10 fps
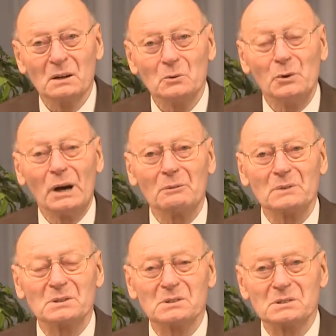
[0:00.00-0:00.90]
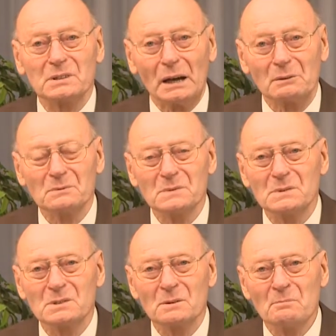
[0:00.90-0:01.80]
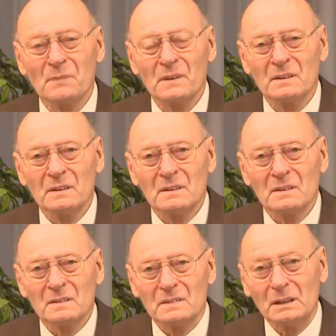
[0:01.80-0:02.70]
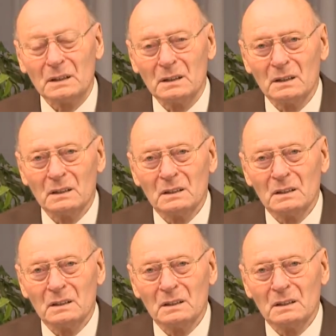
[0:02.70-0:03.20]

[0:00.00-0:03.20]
we understand the